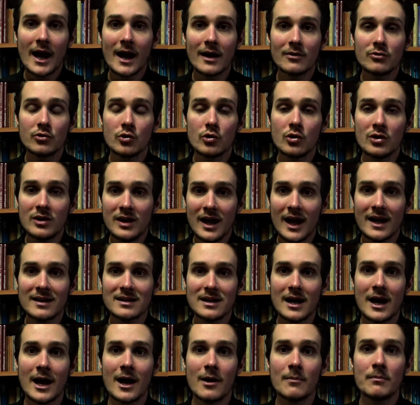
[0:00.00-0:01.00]
to get
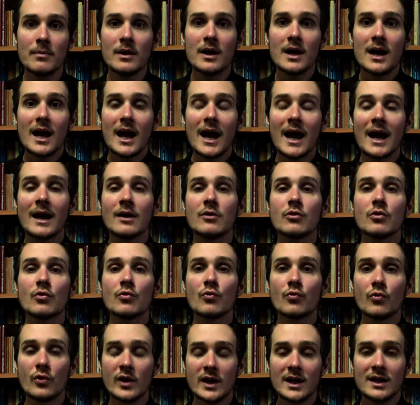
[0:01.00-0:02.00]
up and
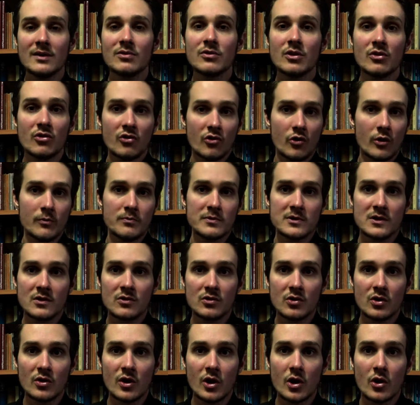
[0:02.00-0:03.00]
read the scriptures
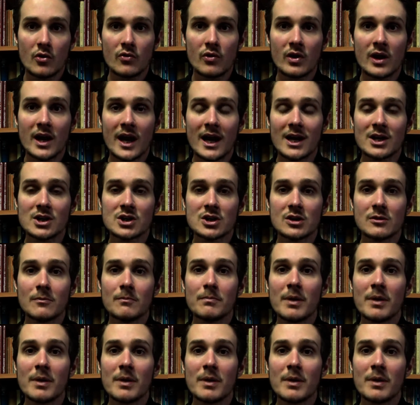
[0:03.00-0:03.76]
to the congregation.